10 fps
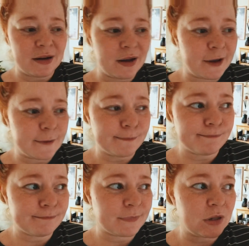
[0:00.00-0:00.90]
um,
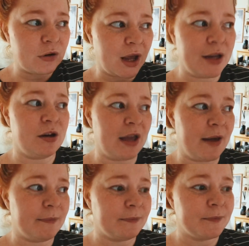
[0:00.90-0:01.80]
they're not here yet.
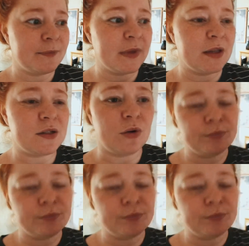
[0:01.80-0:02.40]
So